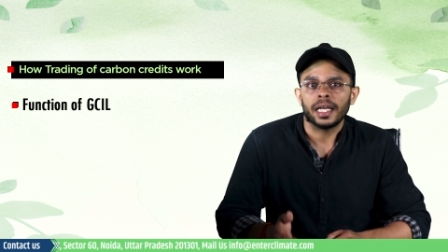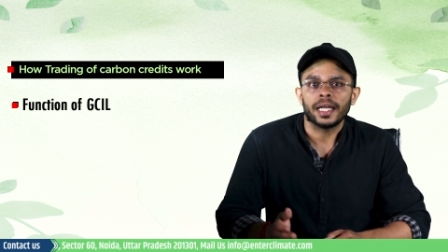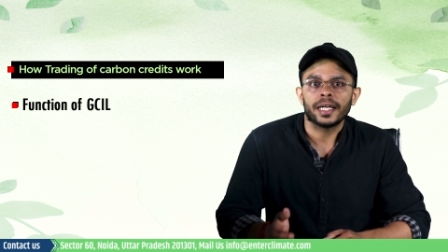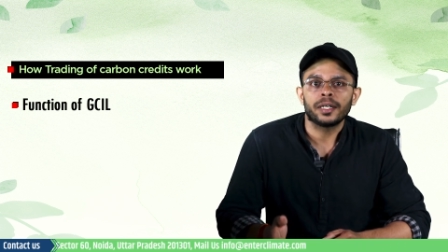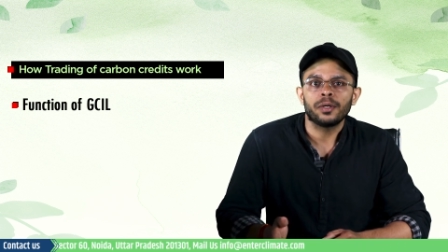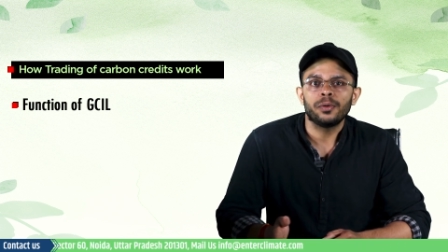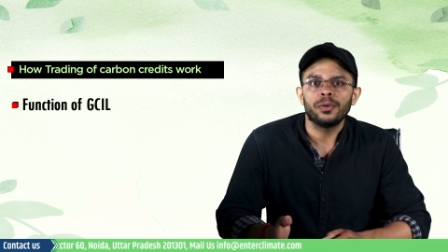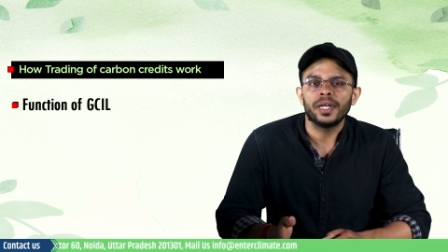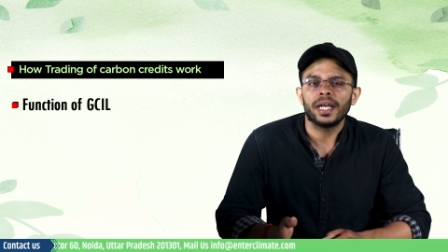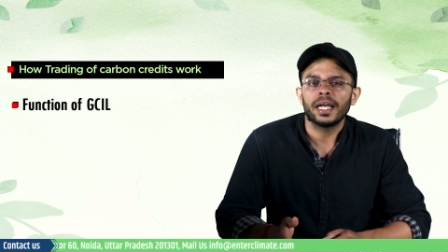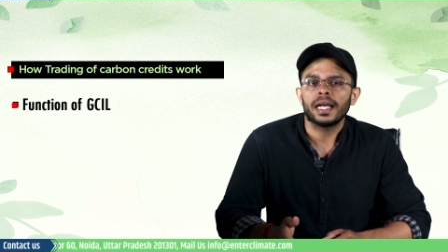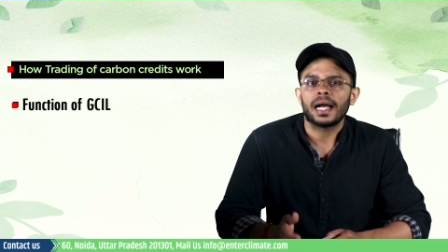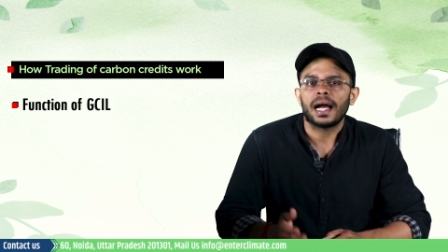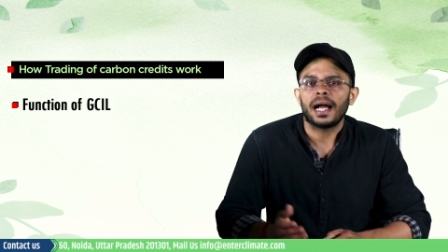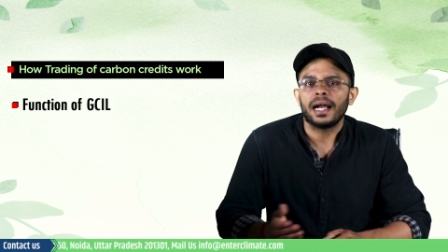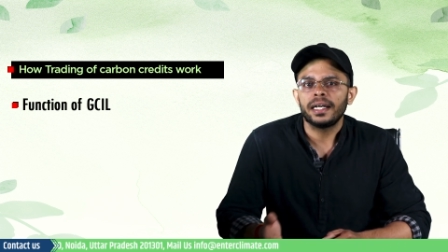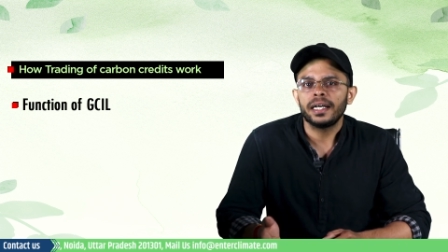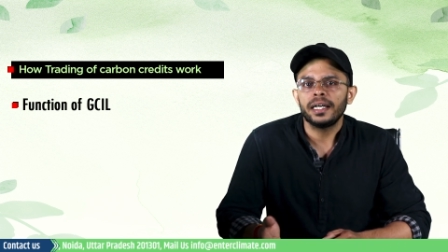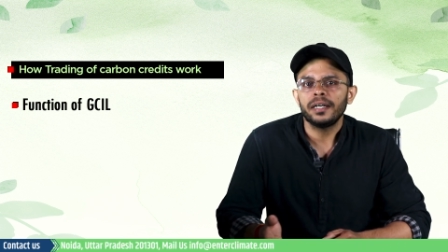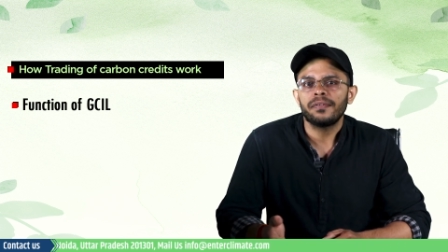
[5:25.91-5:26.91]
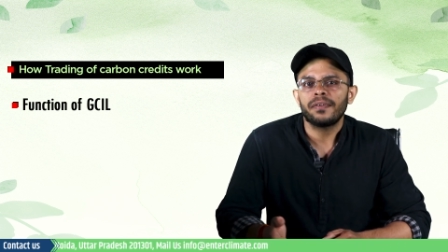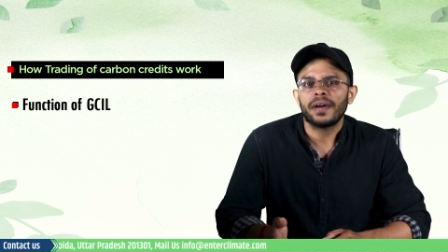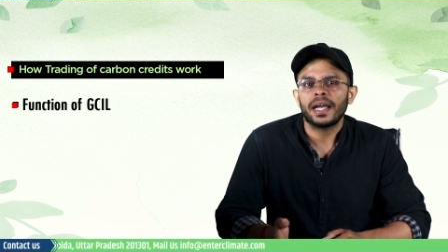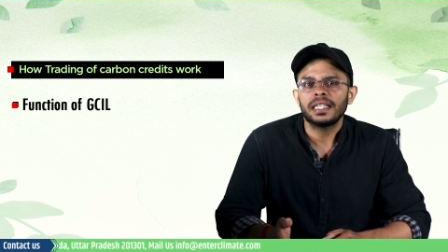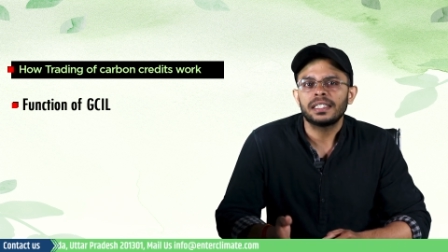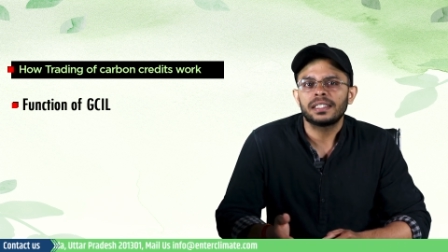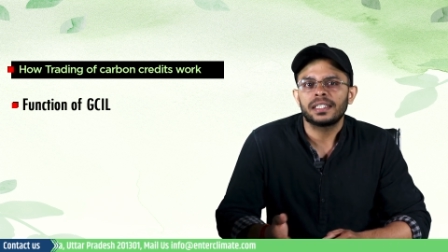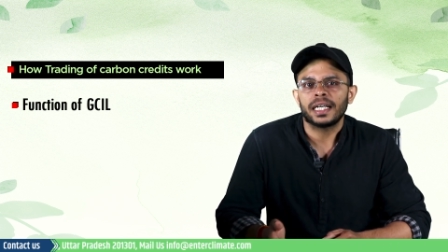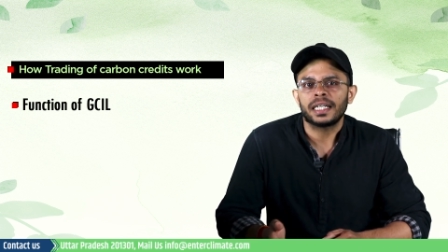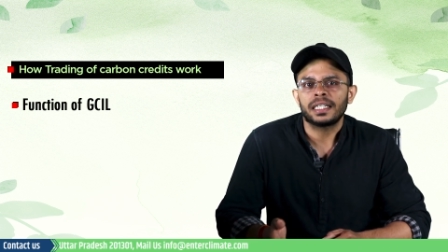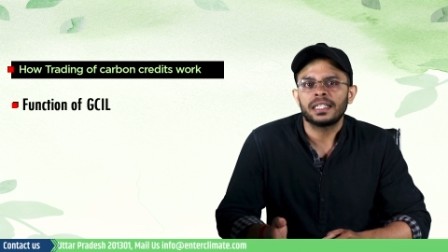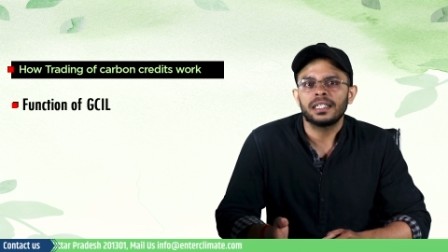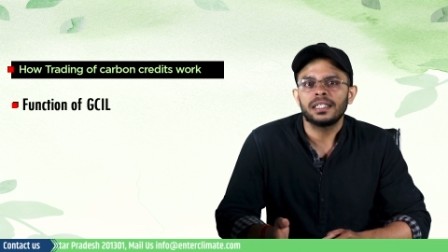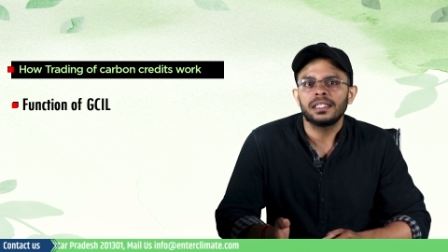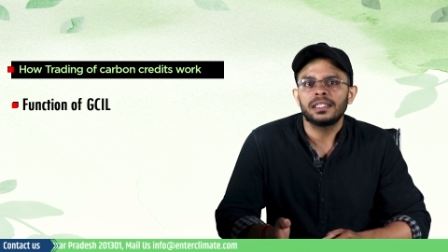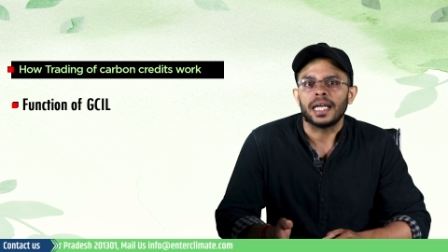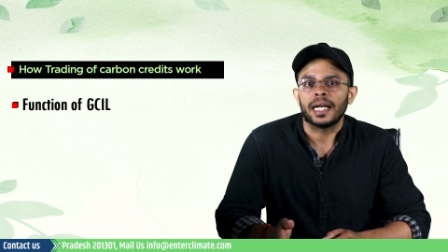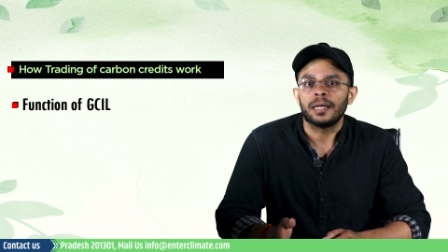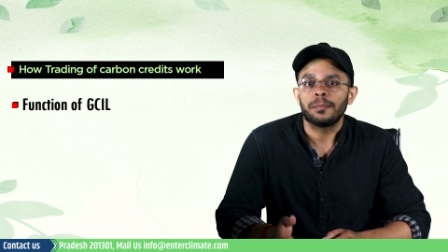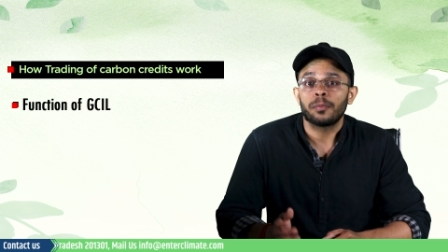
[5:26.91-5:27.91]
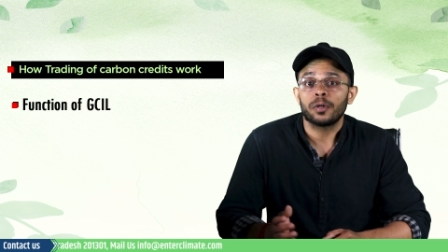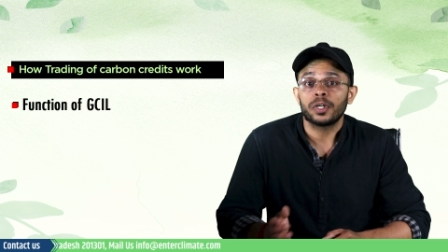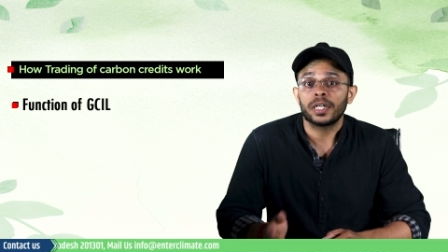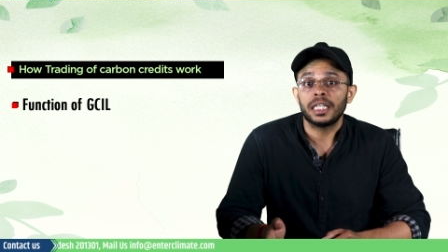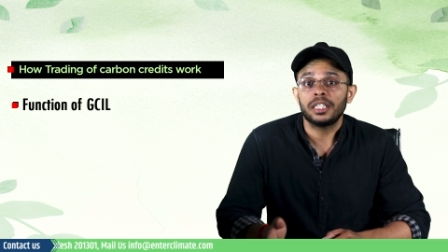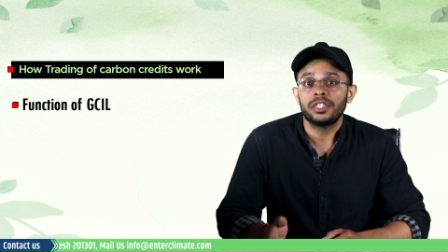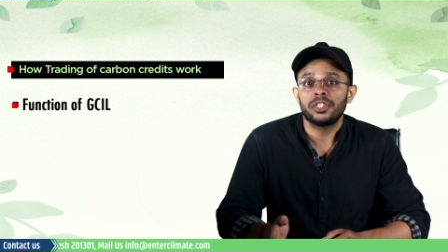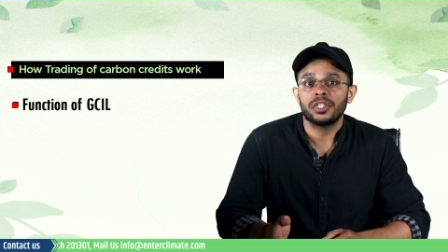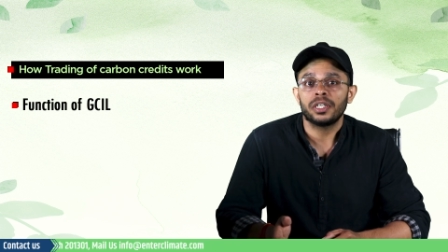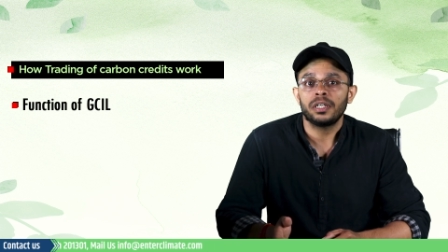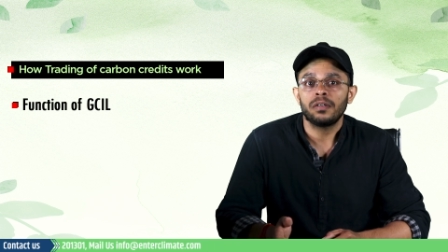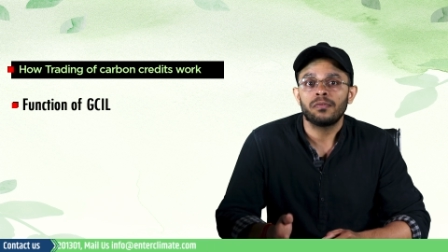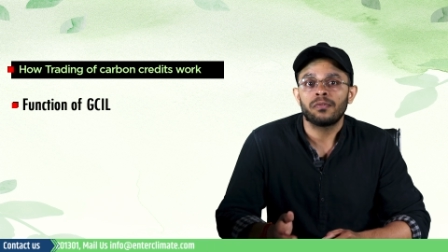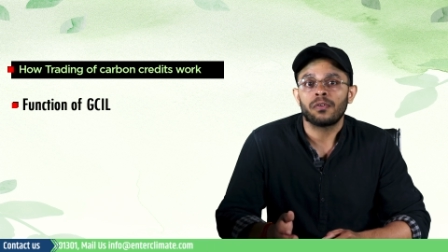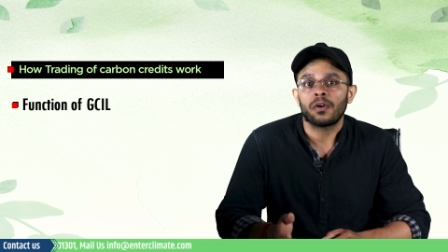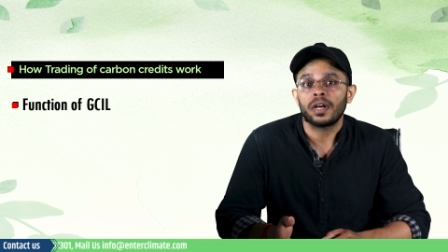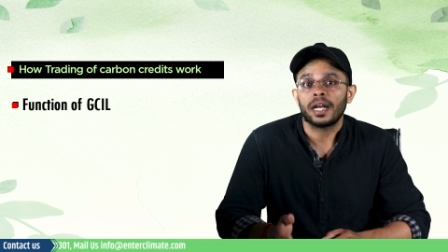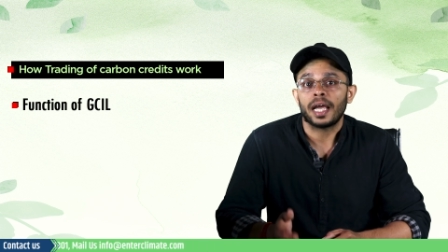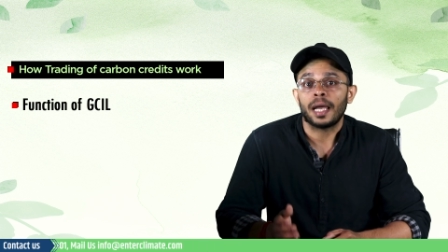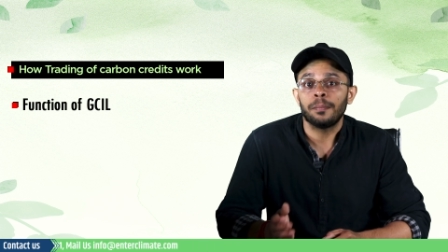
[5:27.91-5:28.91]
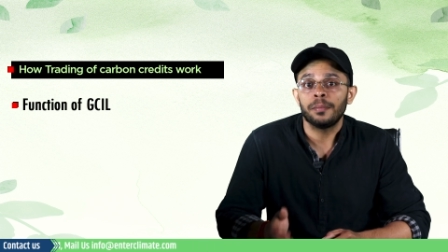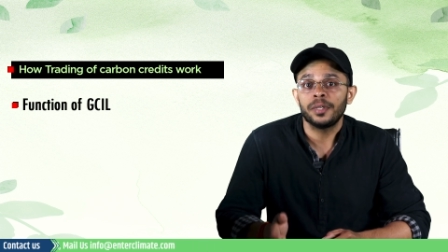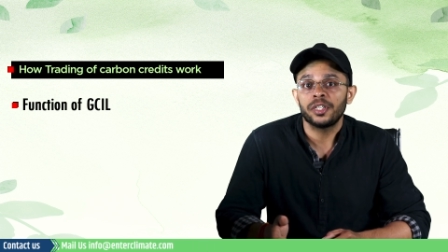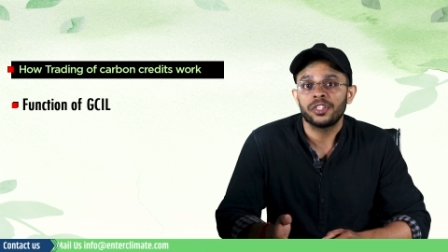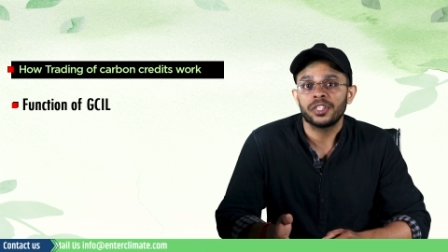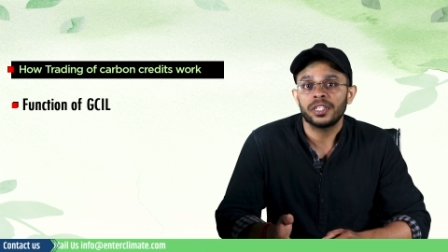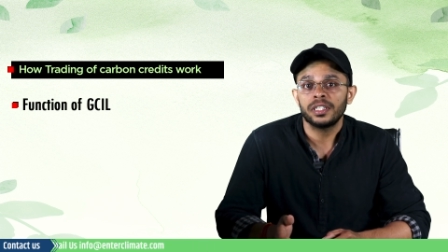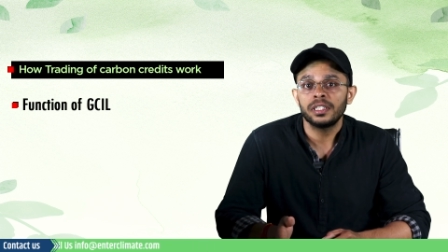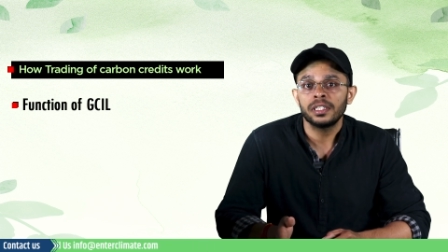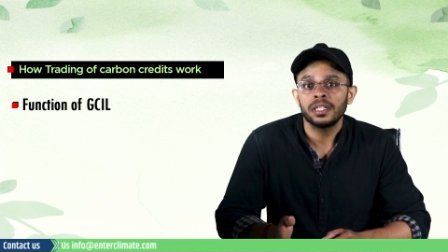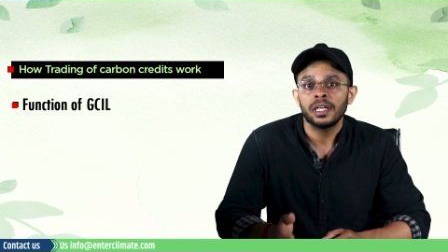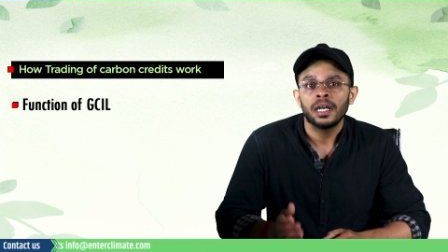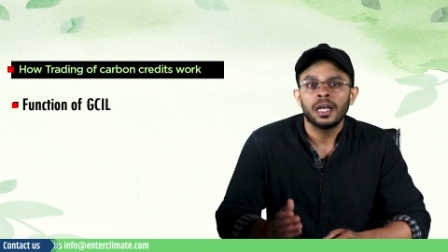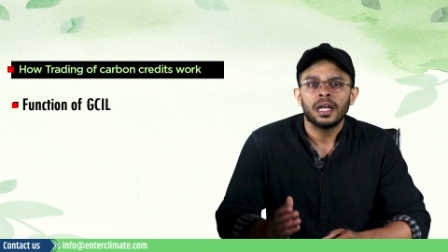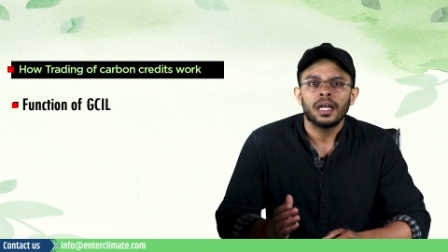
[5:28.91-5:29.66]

including identifying sectors and potential for emissions